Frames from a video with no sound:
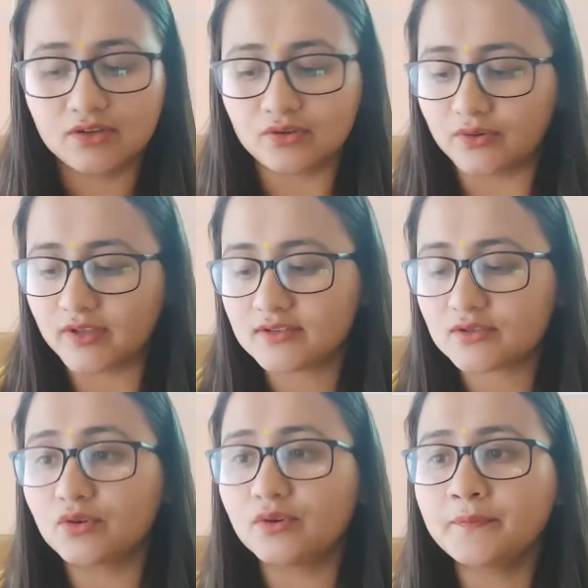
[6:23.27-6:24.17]
Okay,
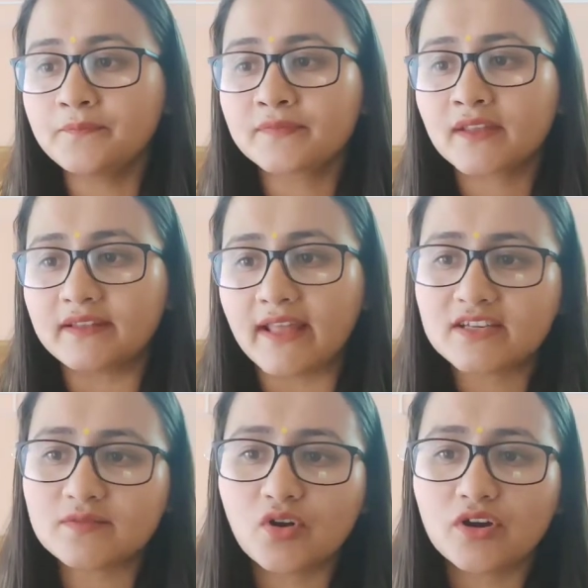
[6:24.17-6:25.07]
so
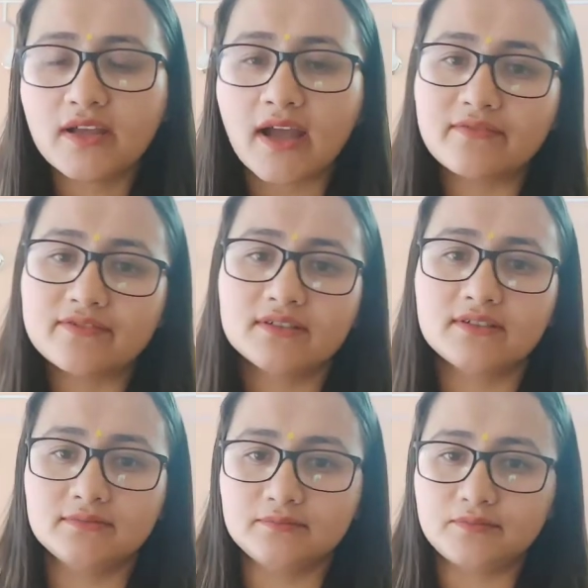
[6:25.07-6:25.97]
next morning
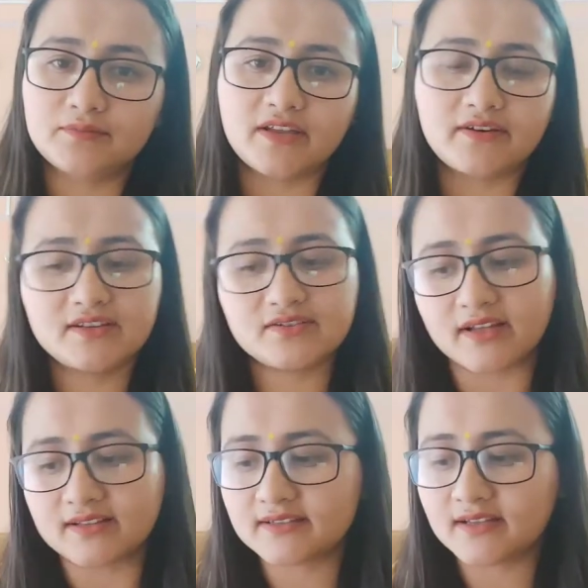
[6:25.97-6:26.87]
after they reached
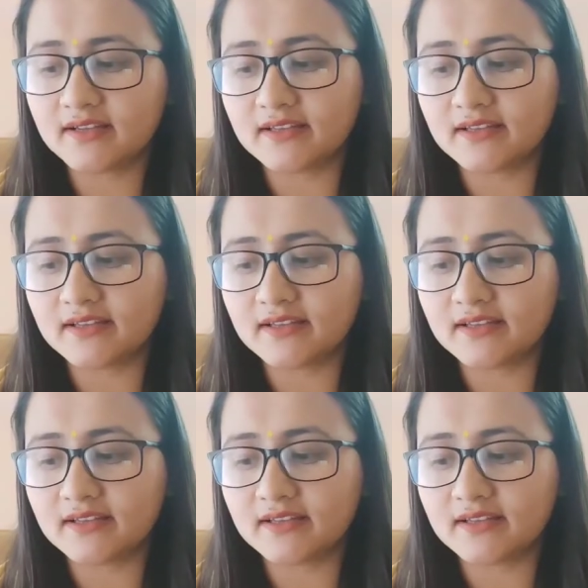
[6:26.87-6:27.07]
Rajasthan,